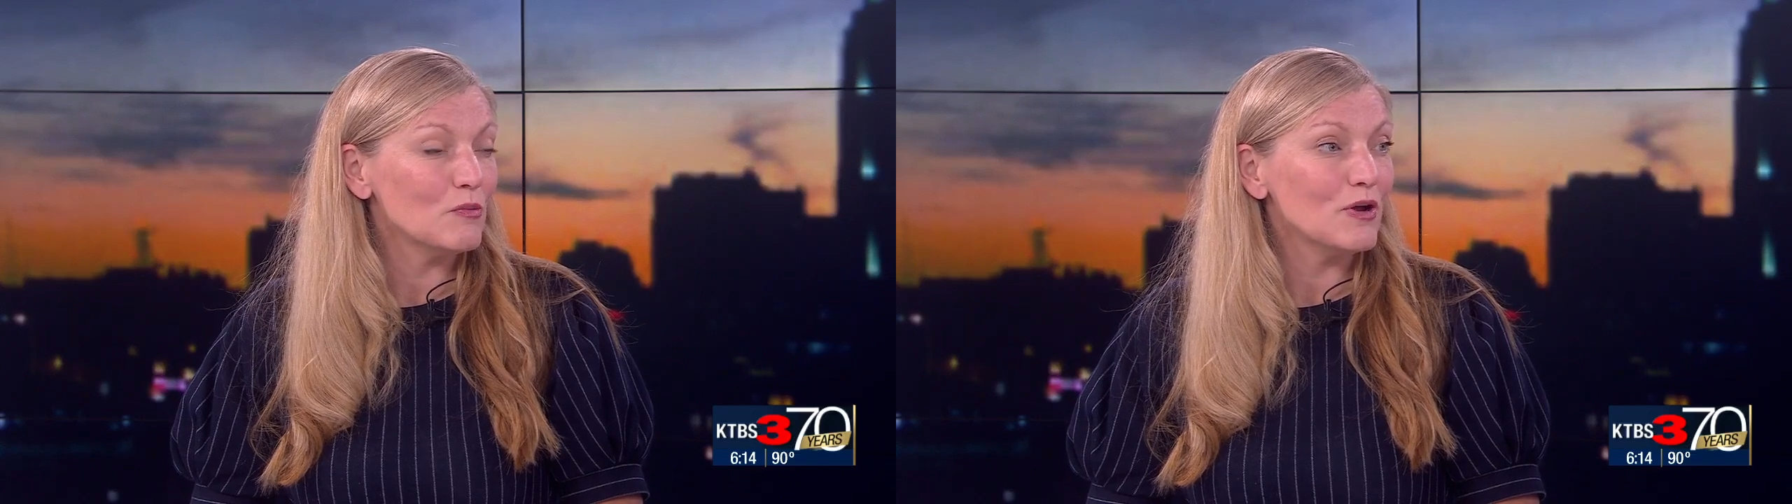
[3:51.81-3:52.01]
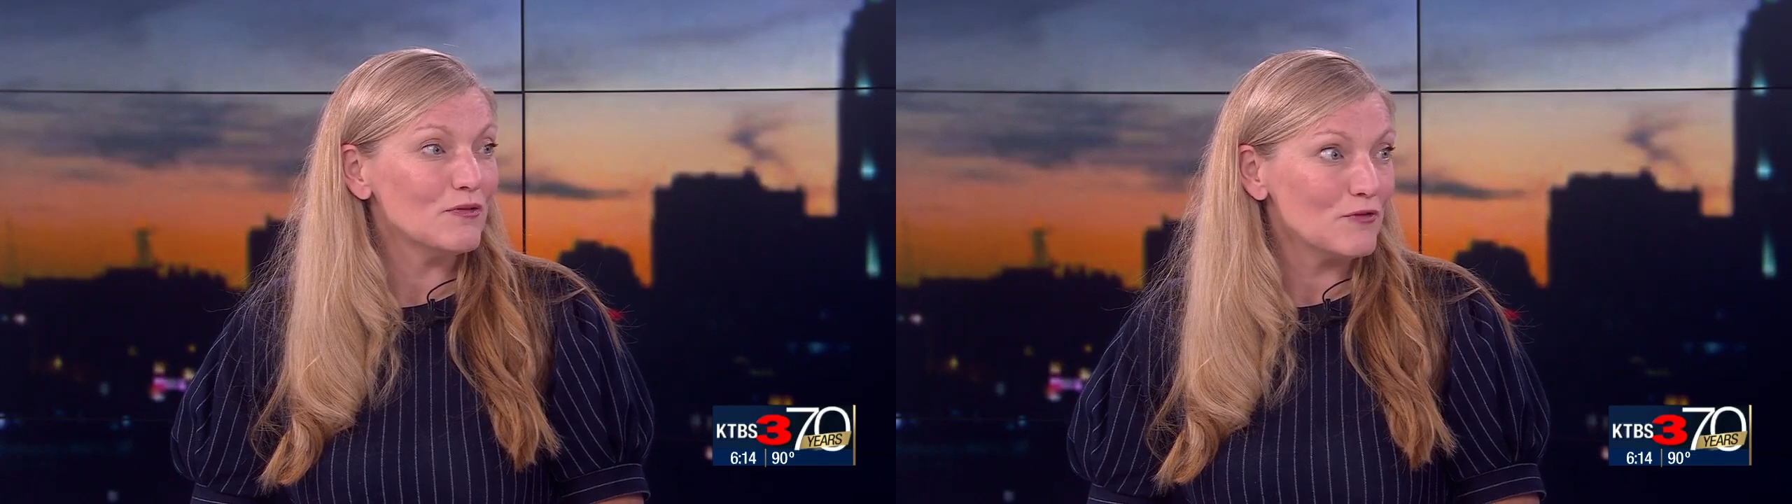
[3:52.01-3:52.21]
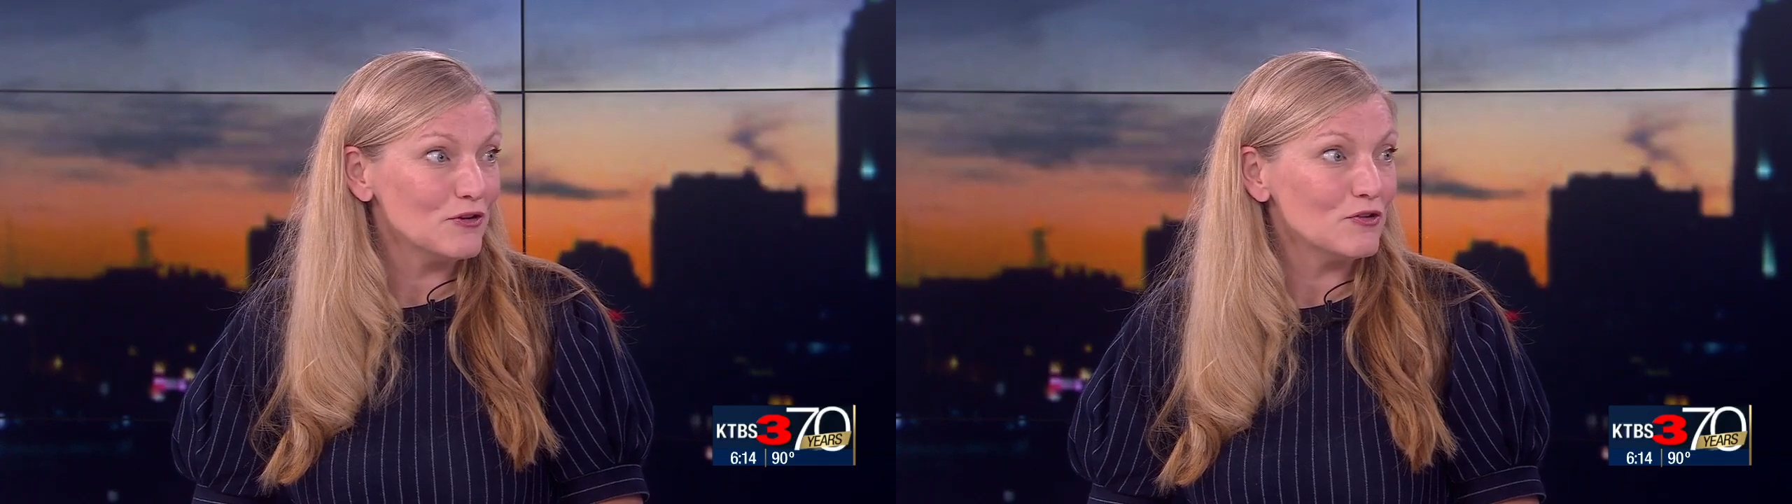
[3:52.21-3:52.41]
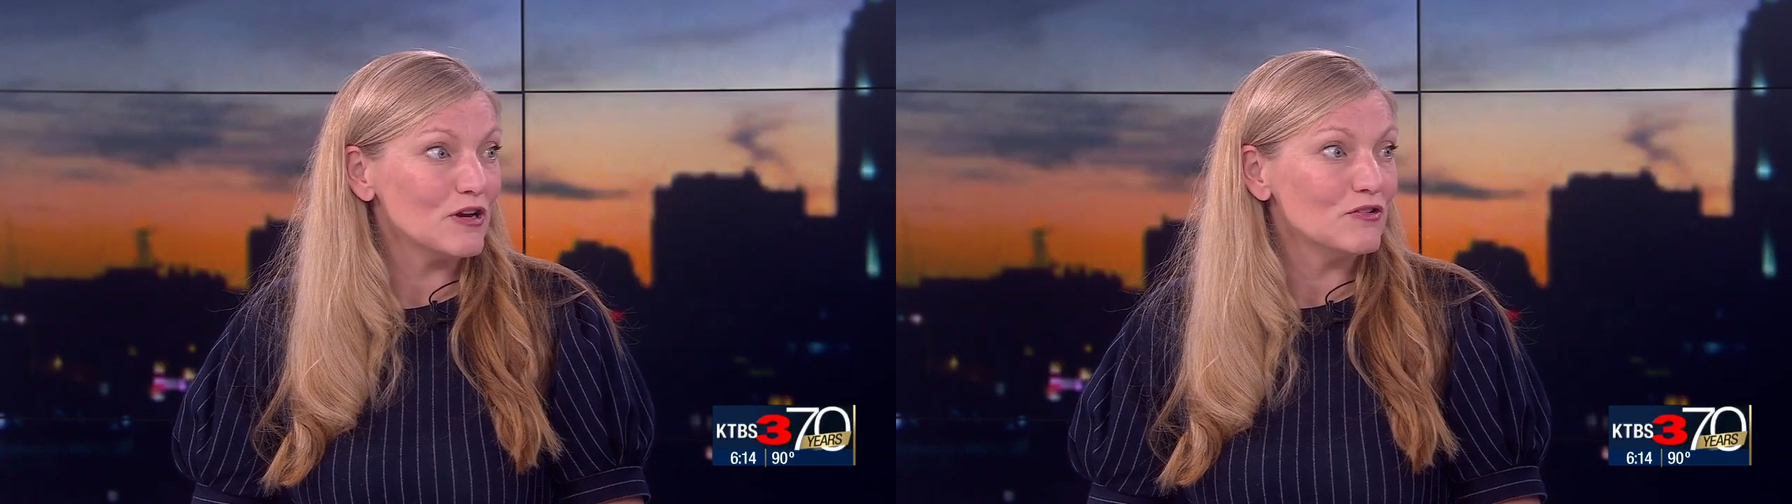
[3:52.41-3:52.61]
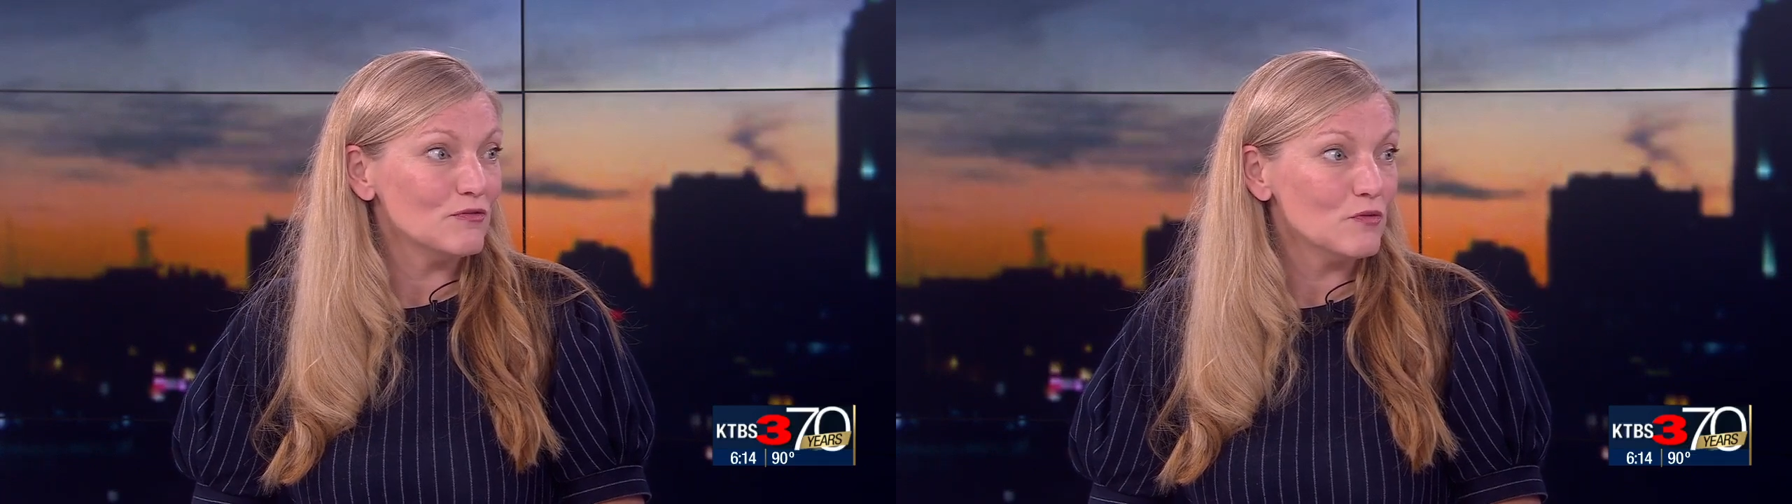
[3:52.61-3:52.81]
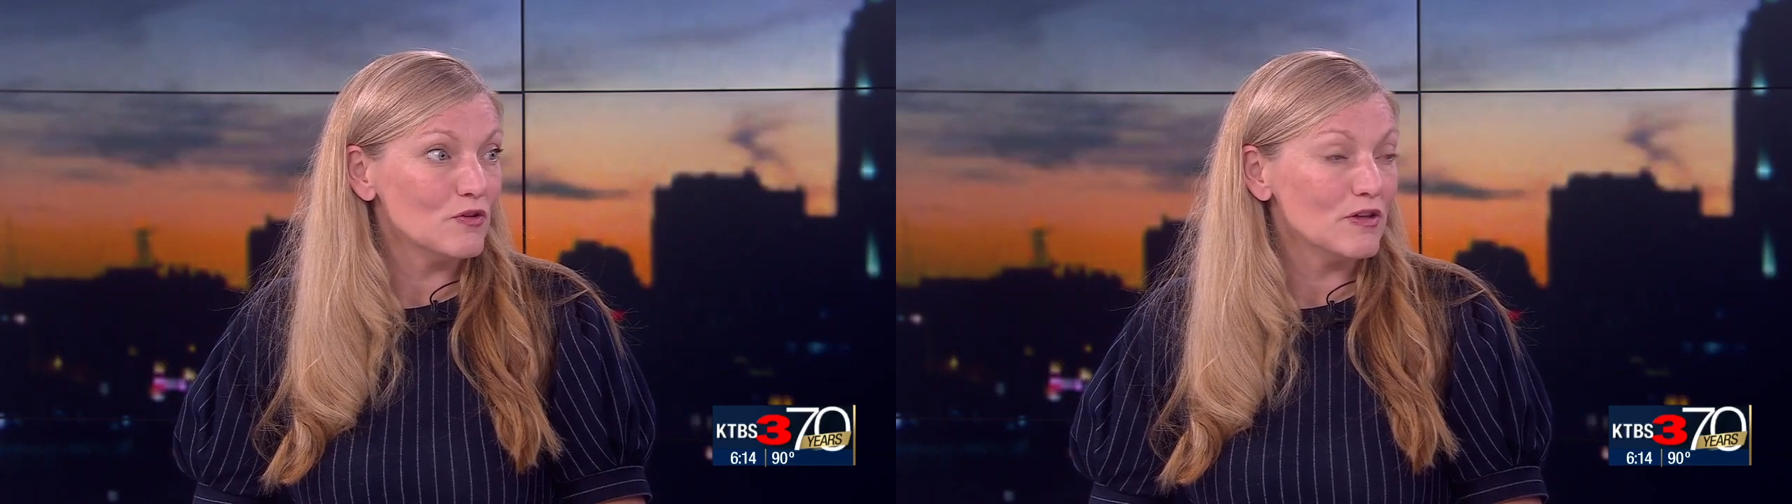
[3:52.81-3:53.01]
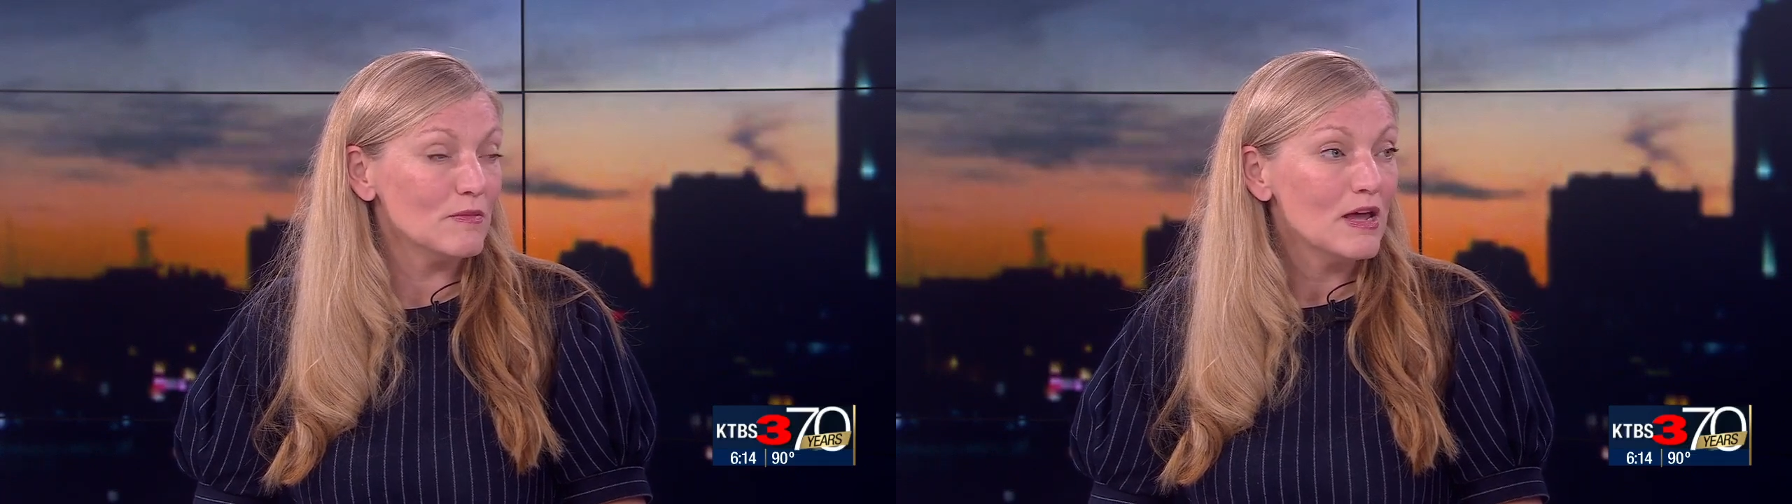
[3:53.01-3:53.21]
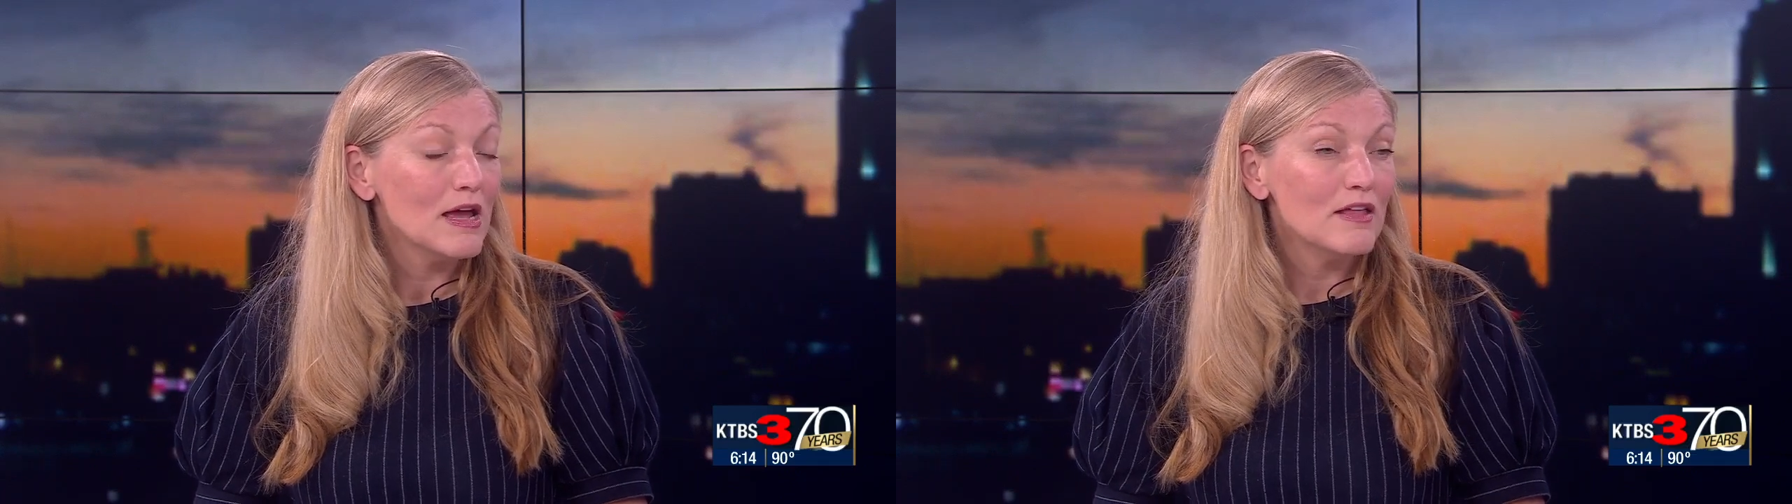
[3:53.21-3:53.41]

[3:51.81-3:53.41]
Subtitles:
a point of frustration for them.